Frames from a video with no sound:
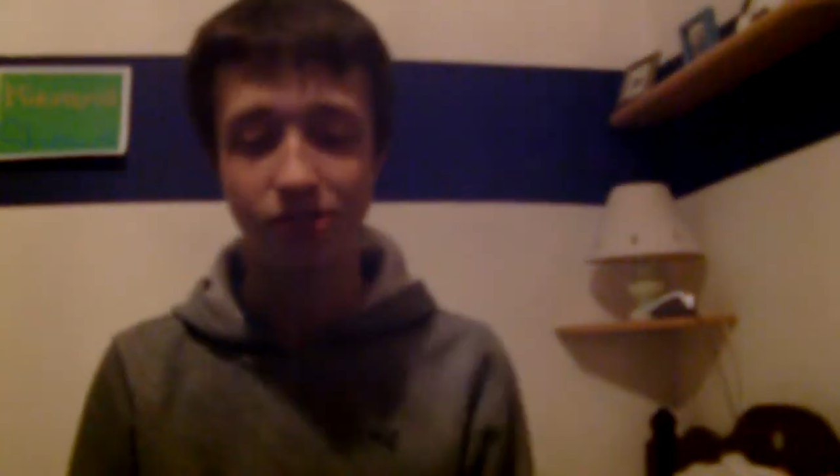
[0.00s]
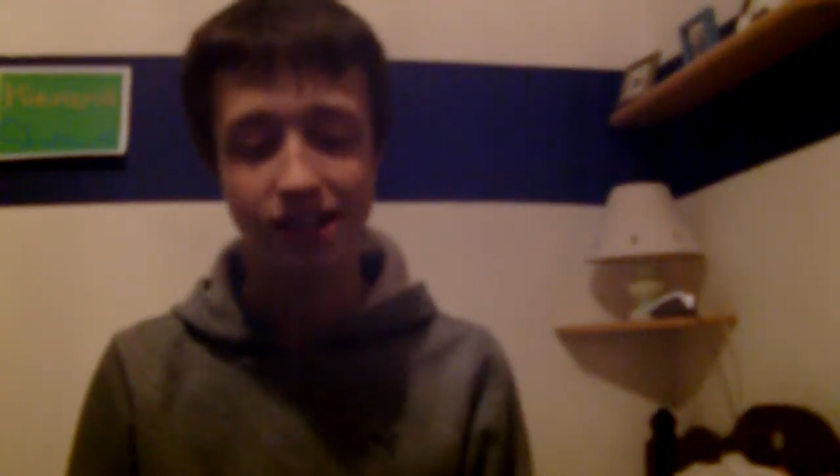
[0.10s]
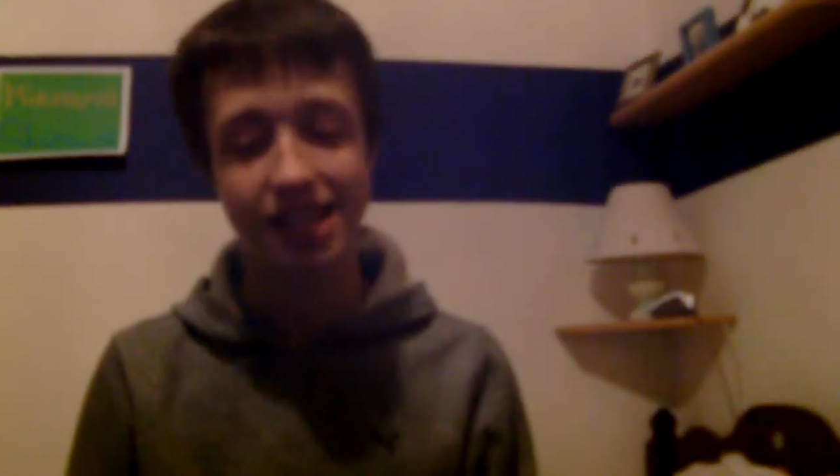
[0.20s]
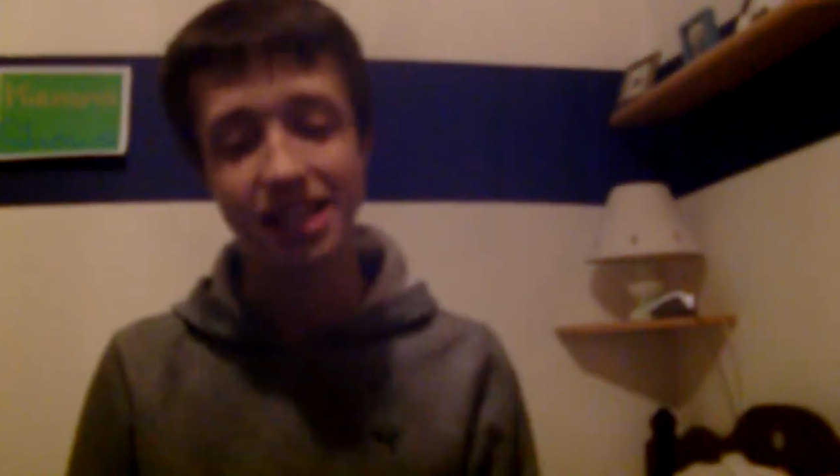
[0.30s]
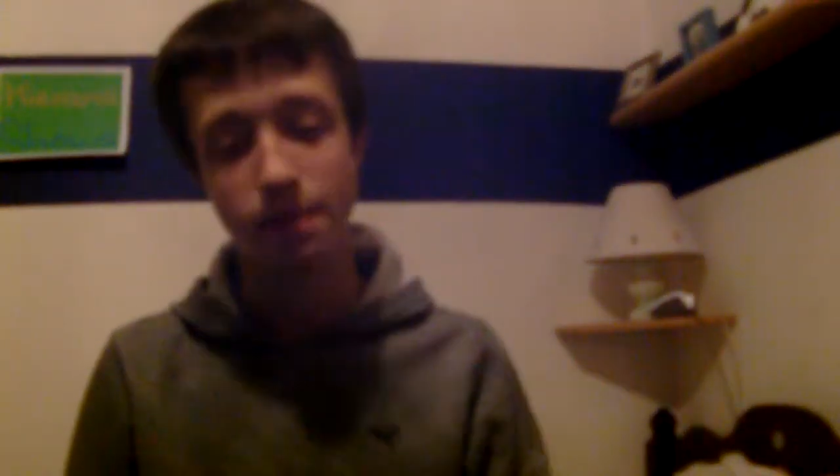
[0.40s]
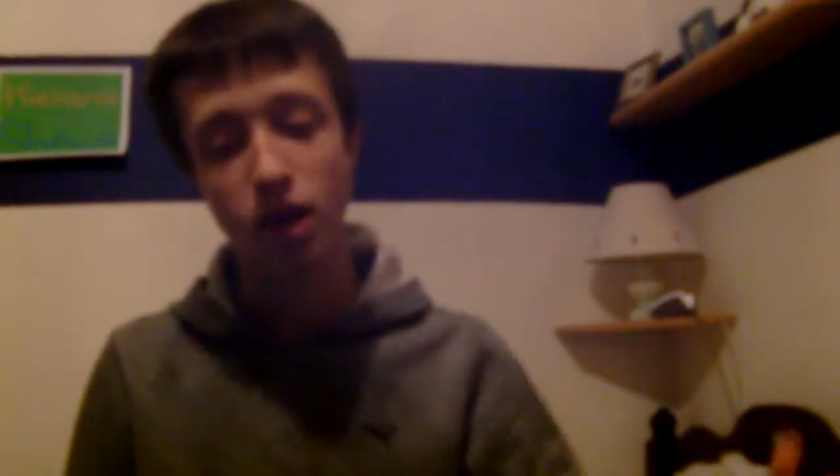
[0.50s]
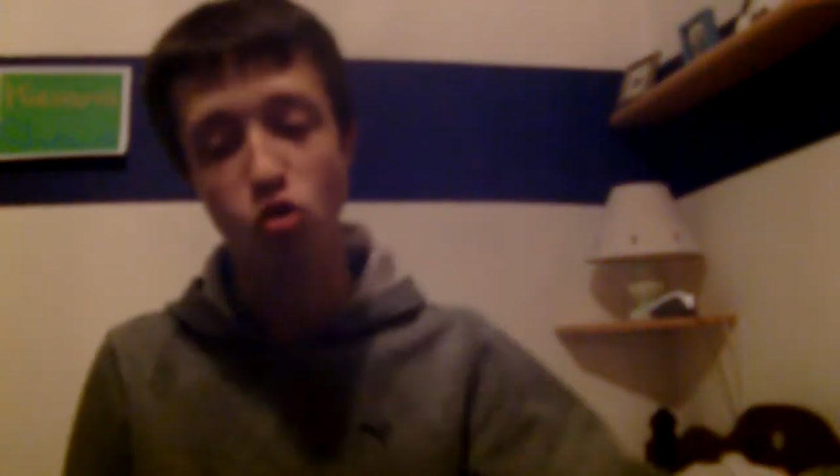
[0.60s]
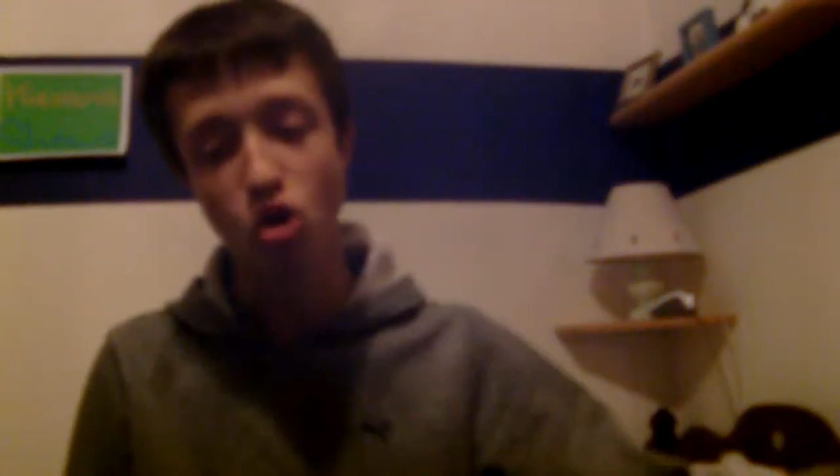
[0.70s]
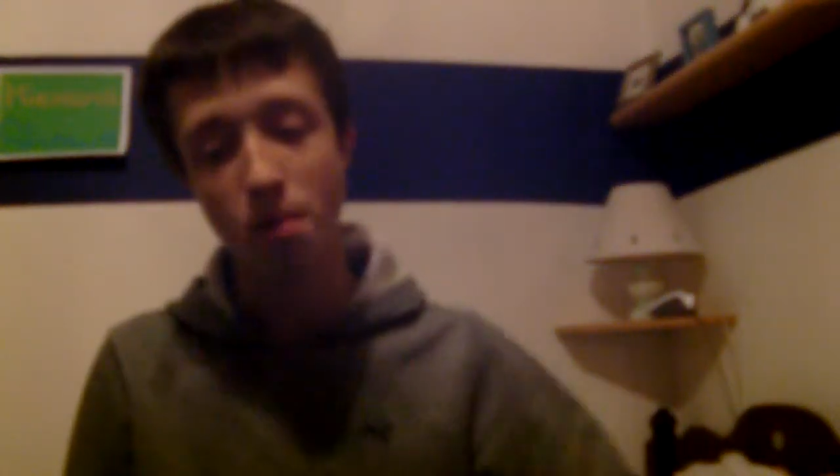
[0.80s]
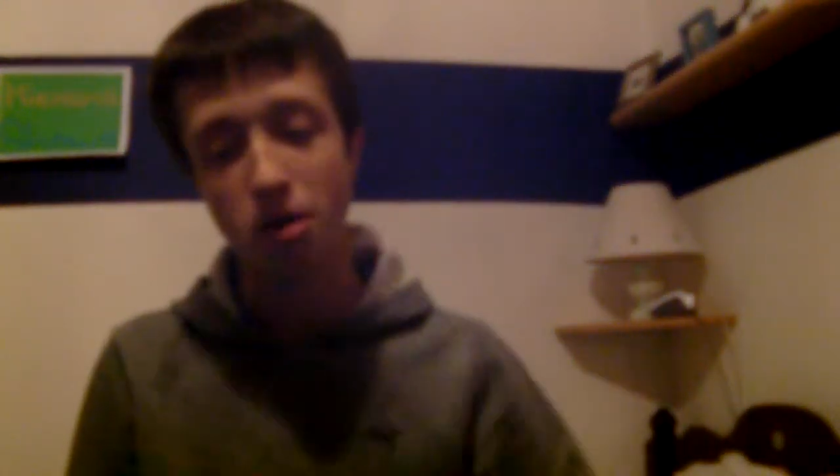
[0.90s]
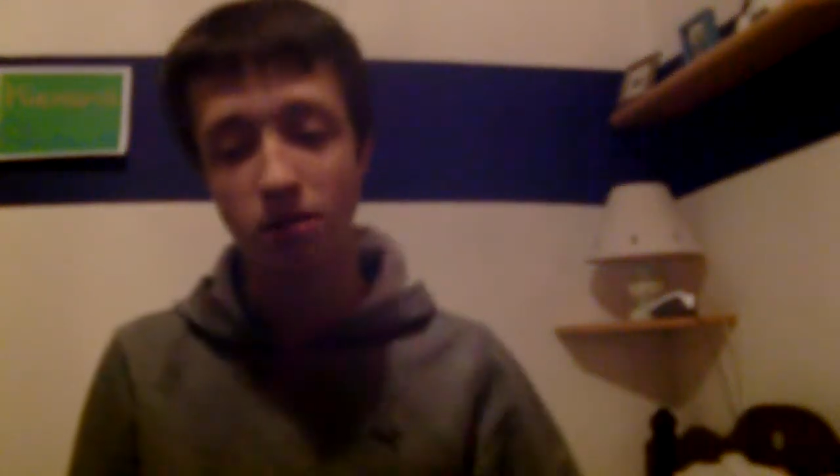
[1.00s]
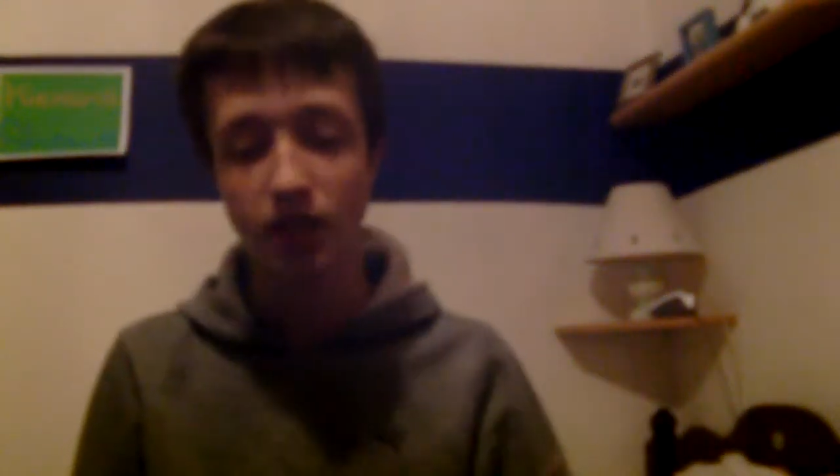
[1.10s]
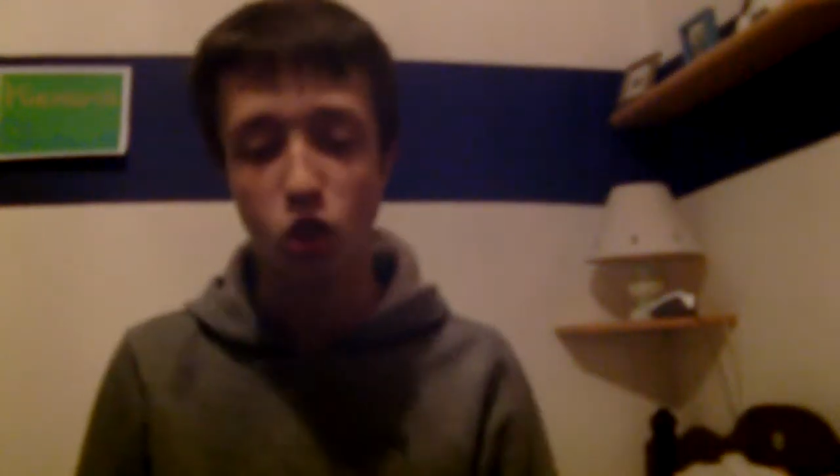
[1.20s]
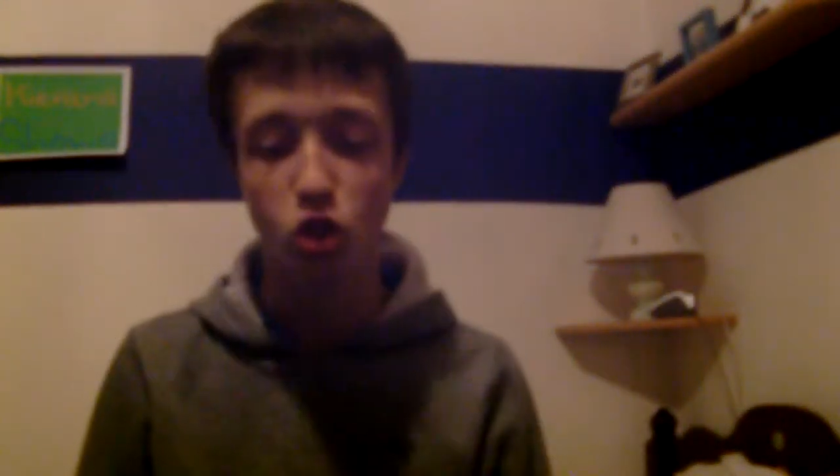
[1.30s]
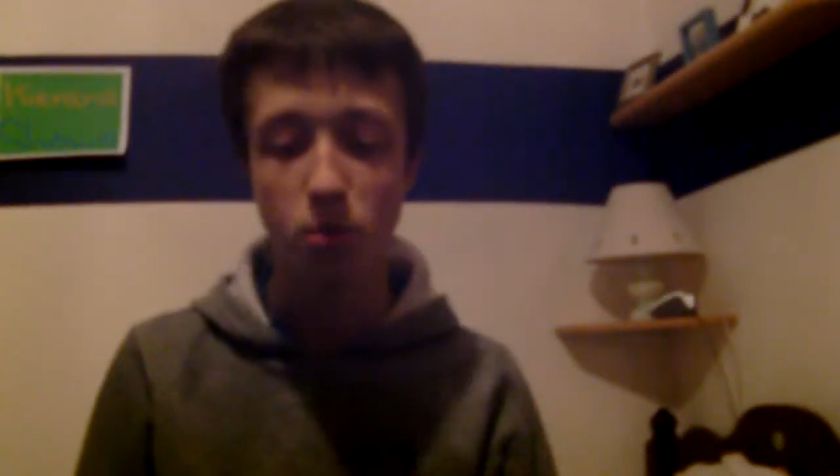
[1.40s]
release like a crowbar upside
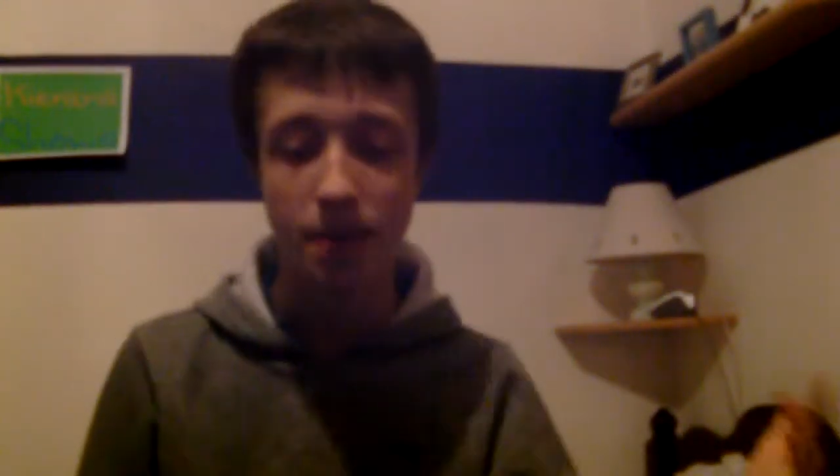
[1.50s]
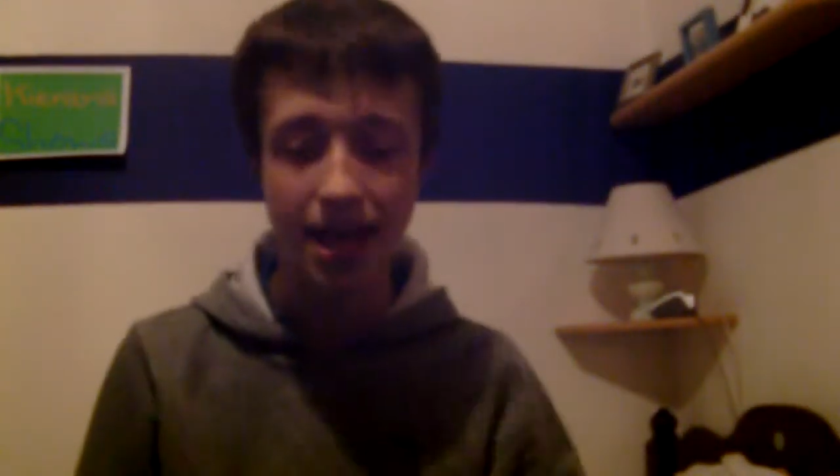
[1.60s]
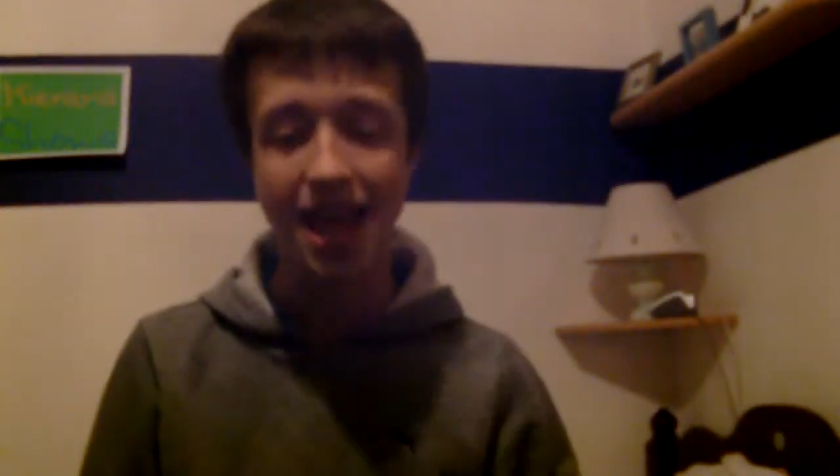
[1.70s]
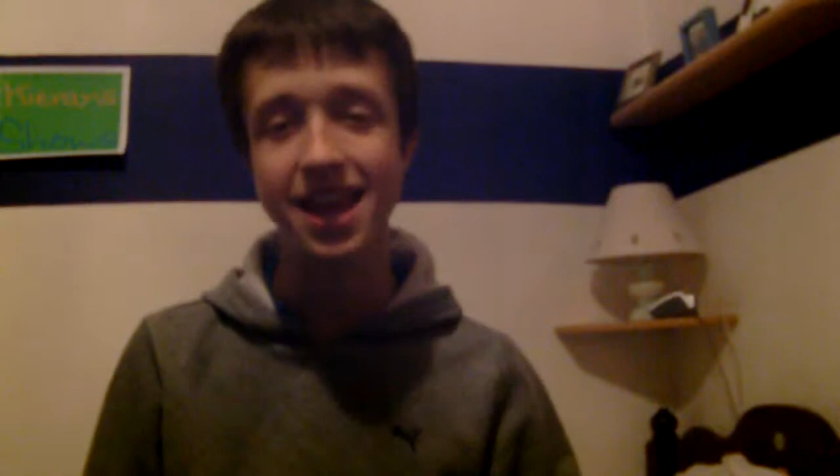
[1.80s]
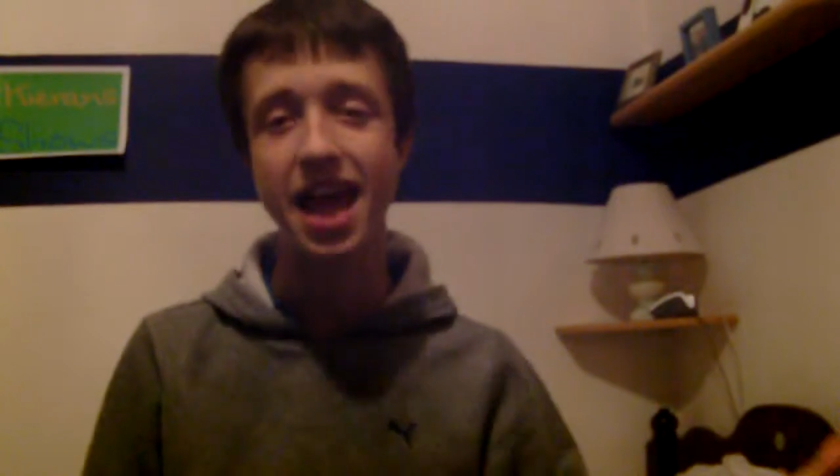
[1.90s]
your stupid head.